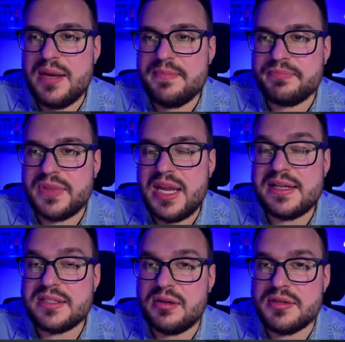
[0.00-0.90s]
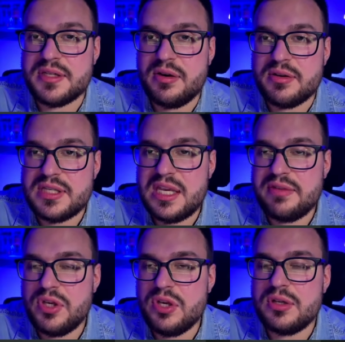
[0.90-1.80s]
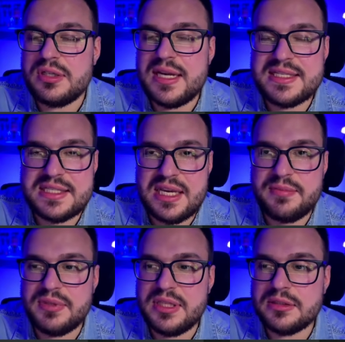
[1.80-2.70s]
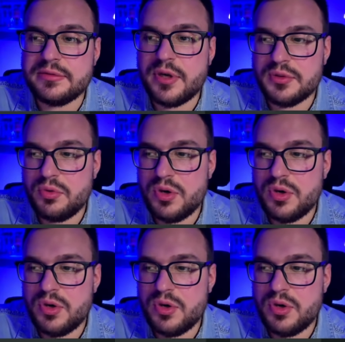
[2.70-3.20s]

and it's also going to give you the same deal for Nord.